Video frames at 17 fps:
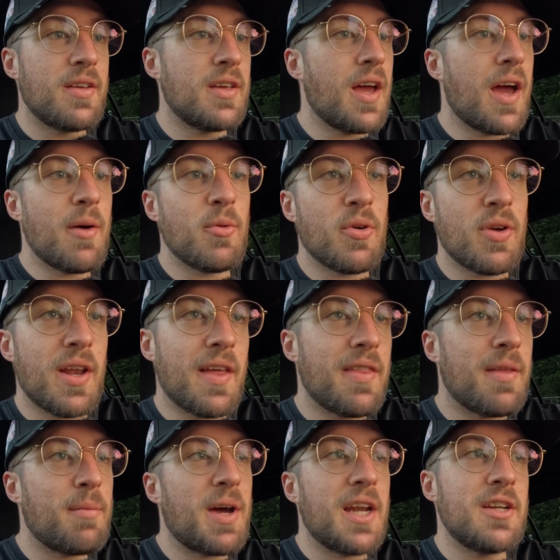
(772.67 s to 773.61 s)
Yeah, we'll
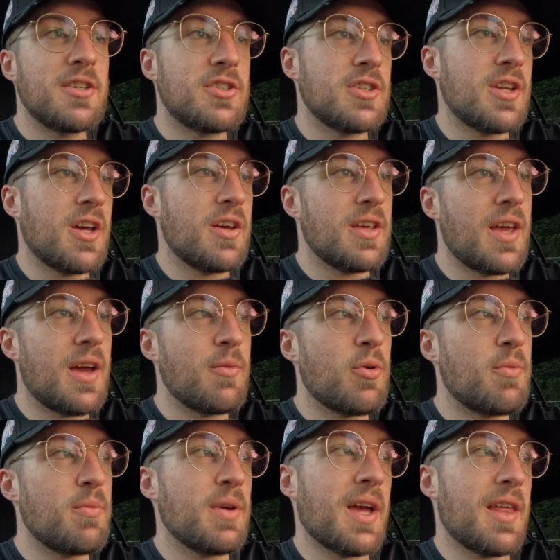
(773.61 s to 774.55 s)
let the manager know. Yeah,
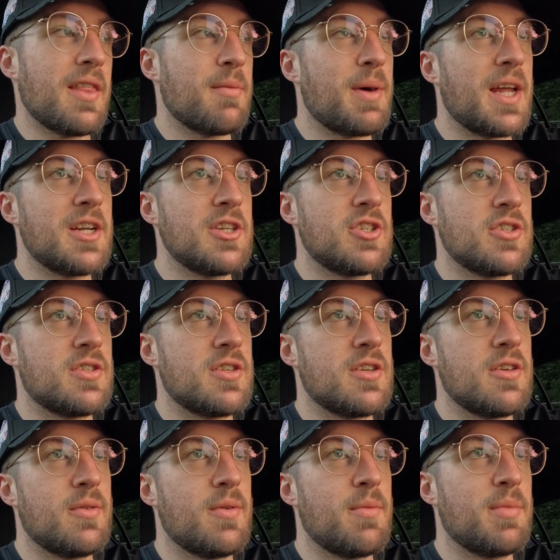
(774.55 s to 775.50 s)
we'll get the manager to
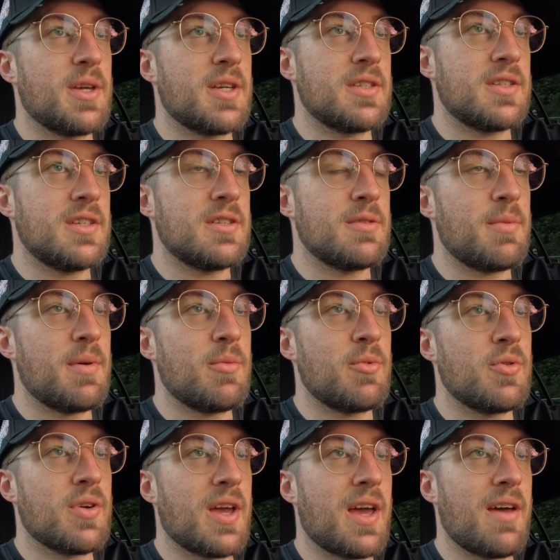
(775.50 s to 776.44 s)
do it because he's a bit
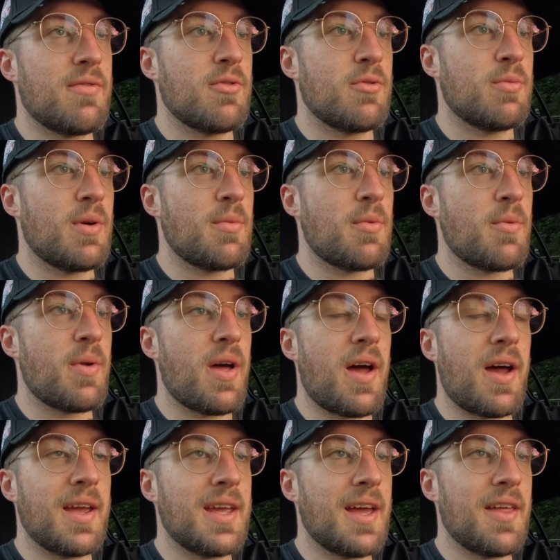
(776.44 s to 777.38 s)
more careful. Blah, blah, blah.
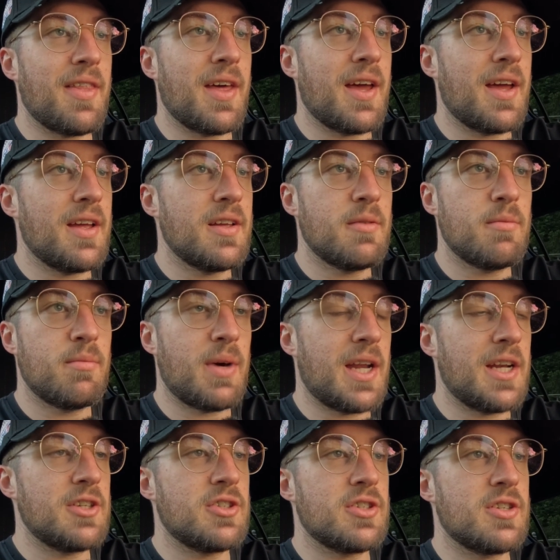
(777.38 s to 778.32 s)
I get there.
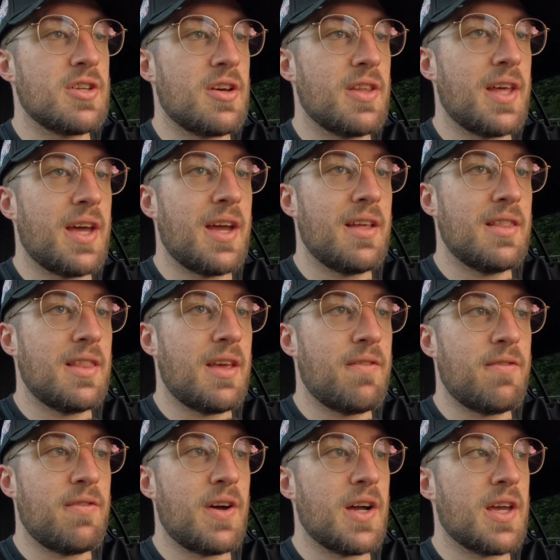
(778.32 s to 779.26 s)
Manager's not there. They
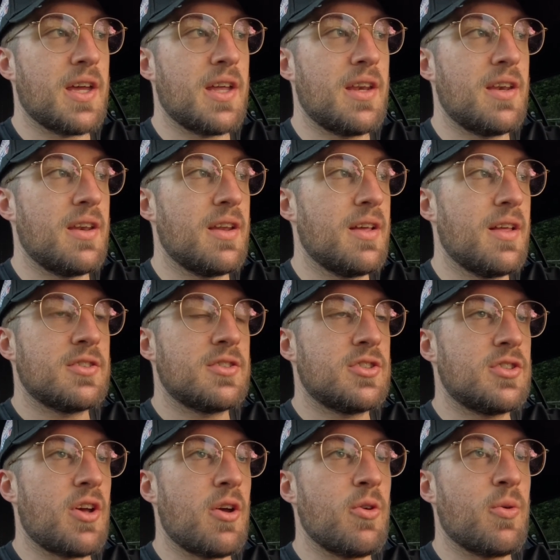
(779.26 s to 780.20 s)
fucking
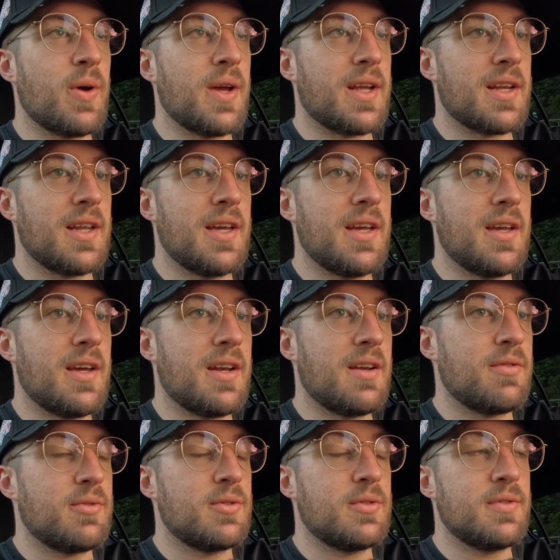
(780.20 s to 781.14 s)
so quickly. And
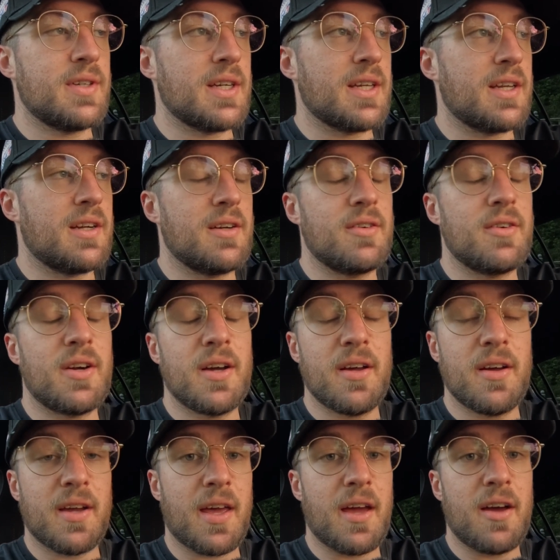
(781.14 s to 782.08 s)
I thought, fucking, oh, right,
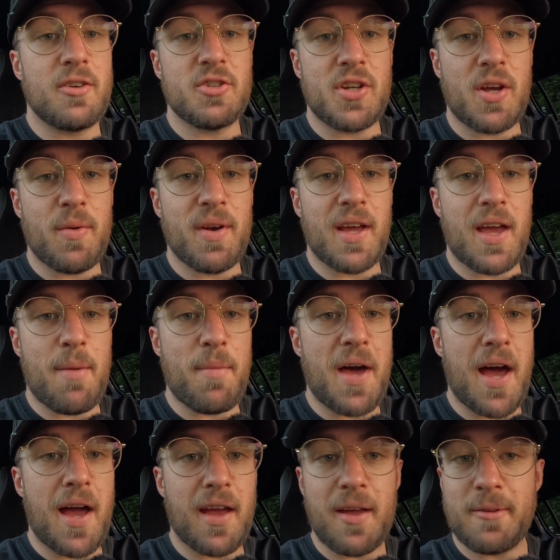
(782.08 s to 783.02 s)
okay, I'll check when I get
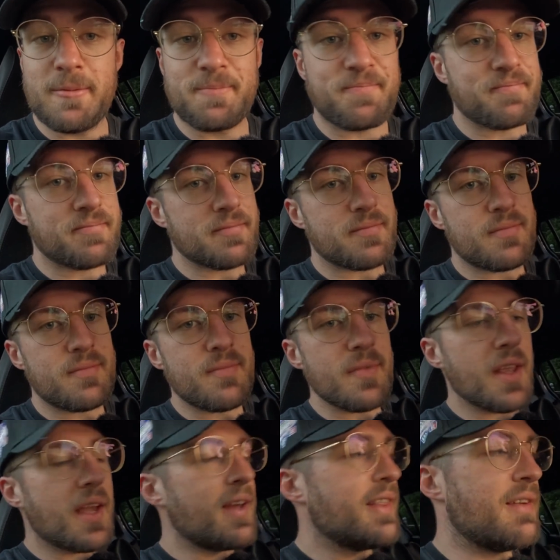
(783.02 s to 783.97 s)
back.
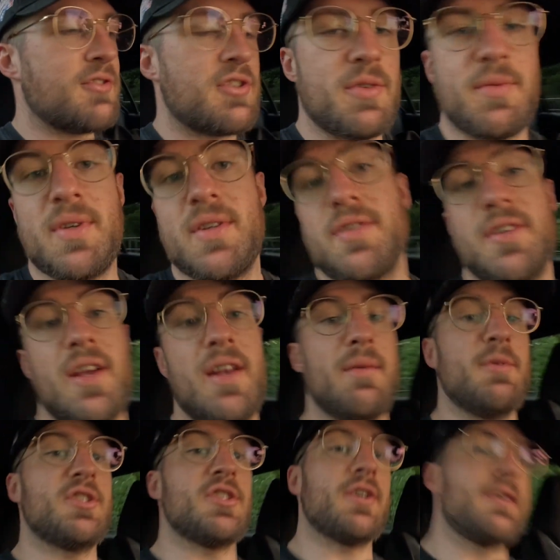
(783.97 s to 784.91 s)
And they've chipped it. So
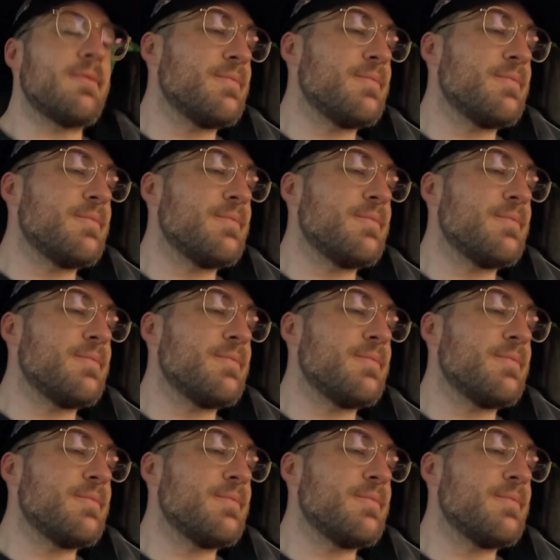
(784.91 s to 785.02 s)
let me show you.